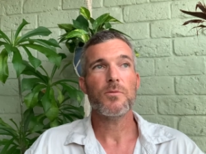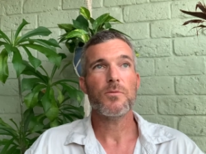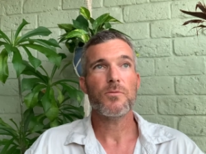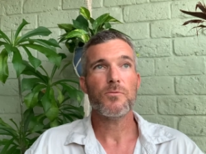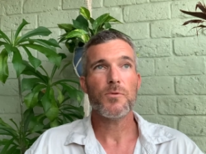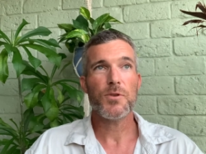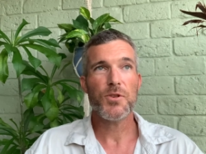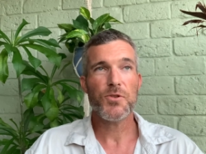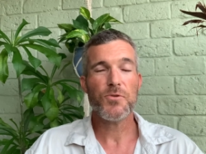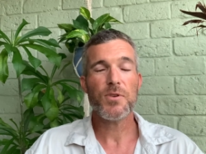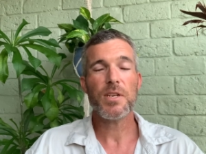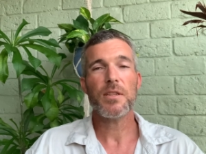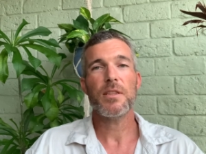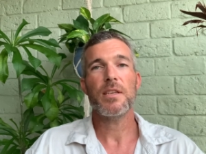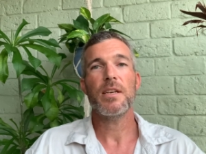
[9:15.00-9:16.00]

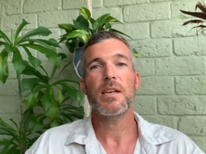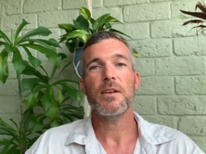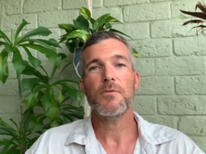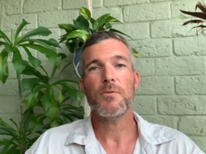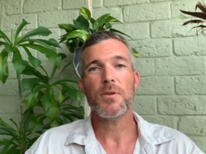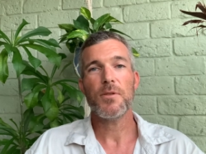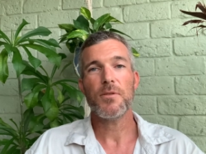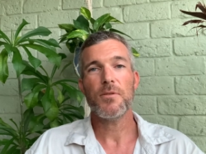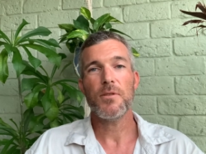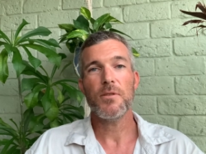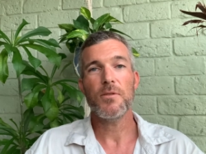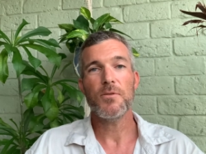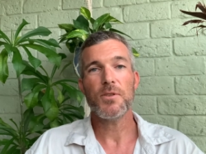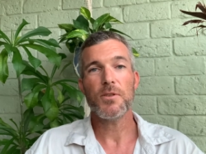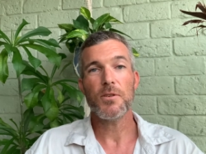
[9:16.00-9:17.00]
restrict that with the
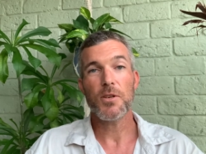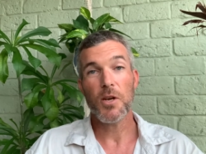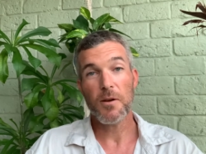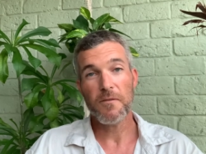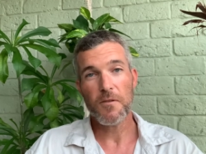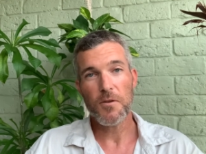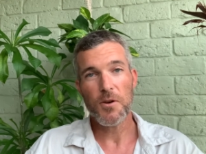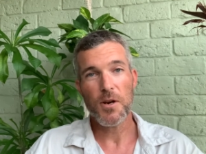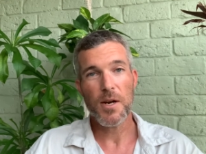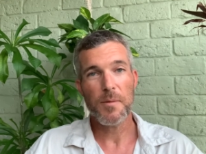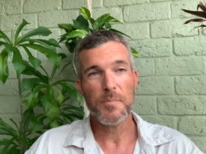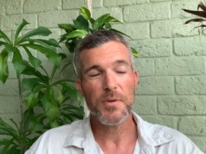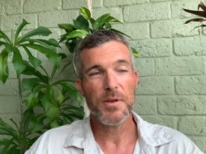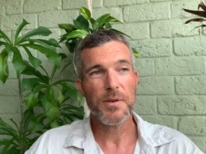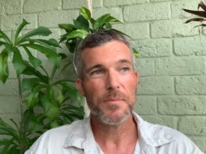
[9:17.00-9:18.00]
use of cover
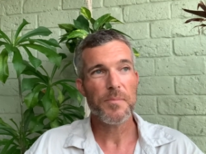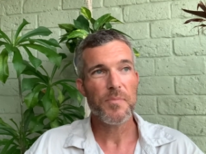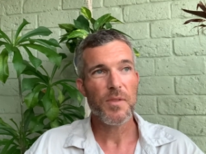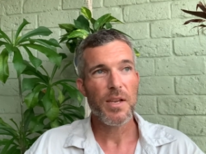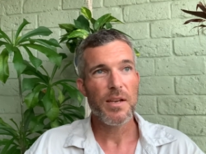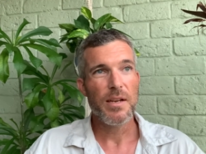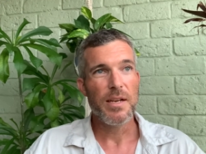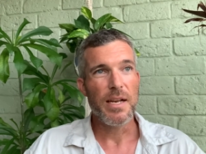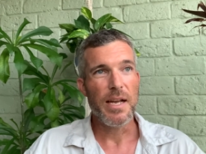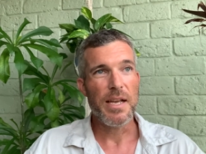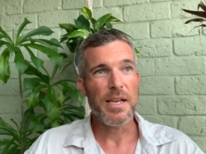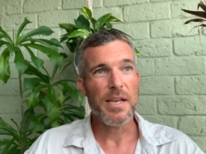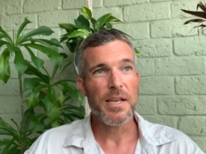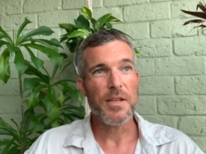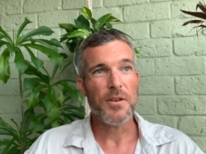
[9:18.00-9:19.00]
cropping,
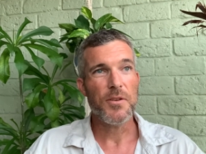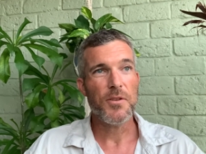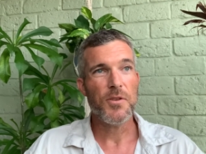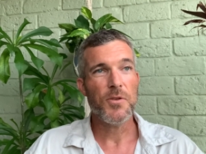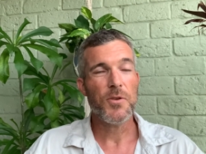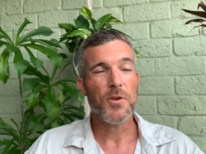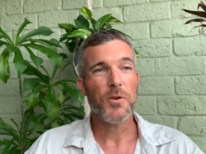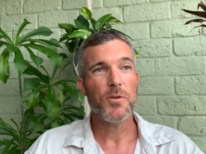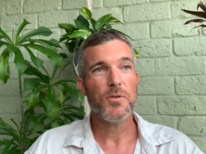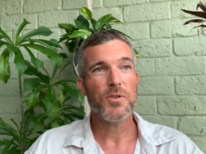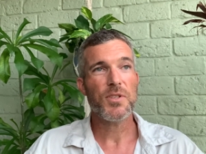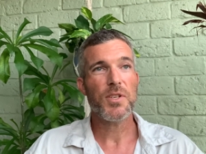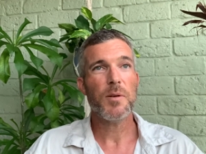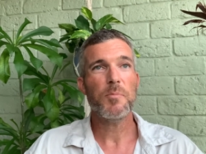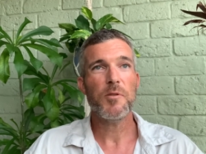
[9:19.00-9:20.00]
and
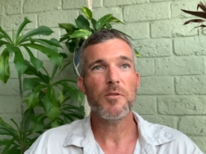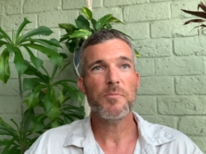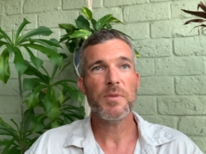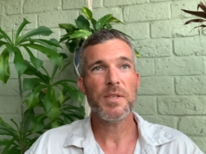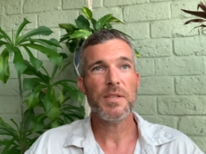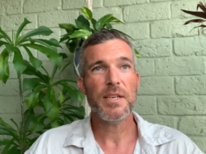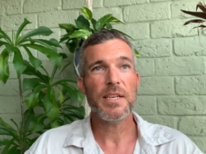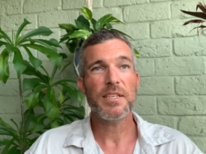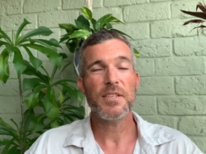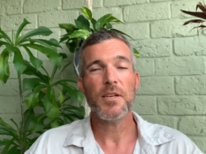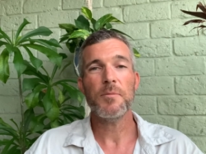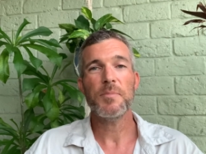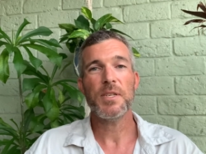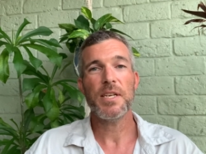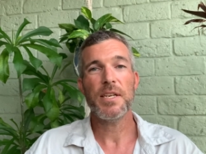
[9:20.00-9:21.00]
supplement its
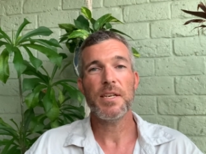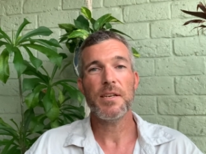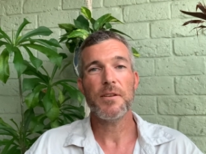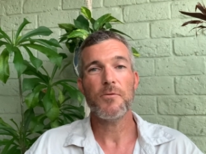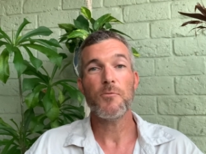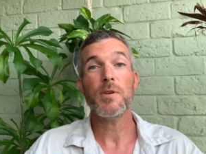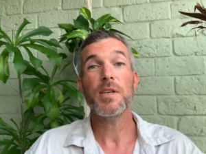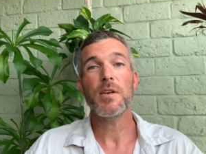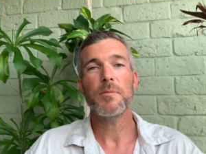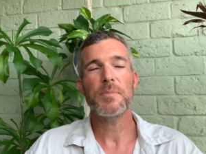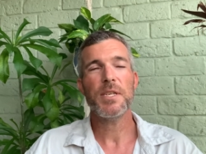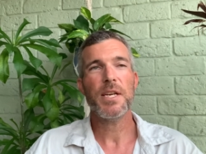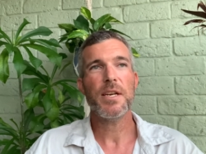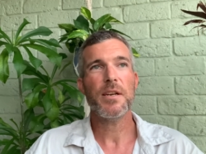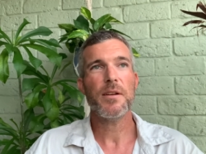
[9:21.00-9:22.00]

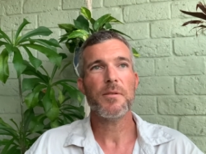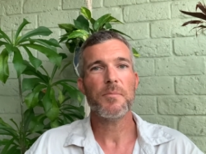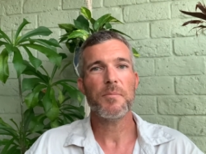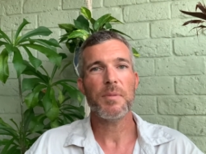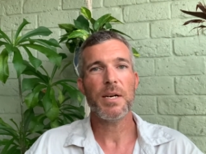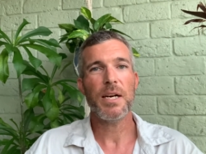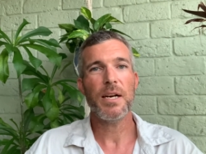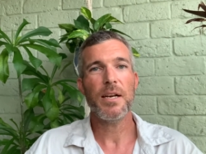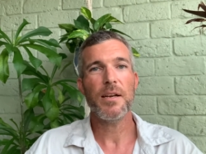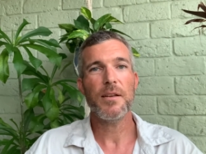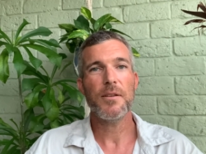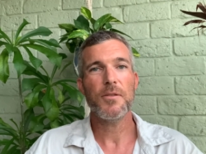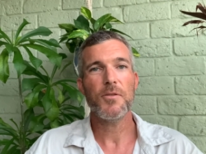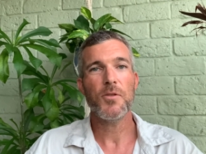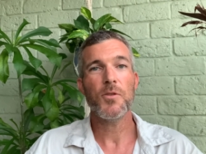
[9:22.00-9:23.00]
reuptake
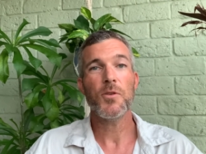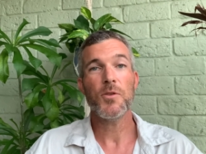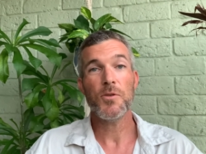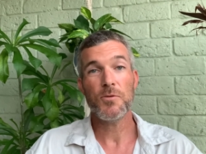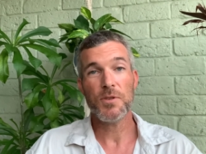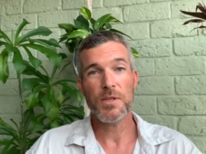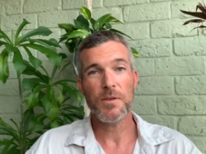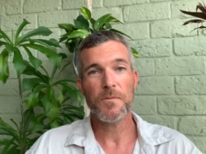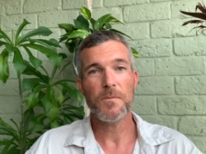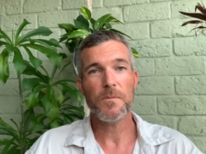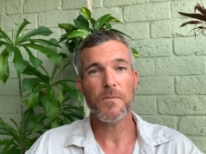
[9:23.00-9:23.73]
by using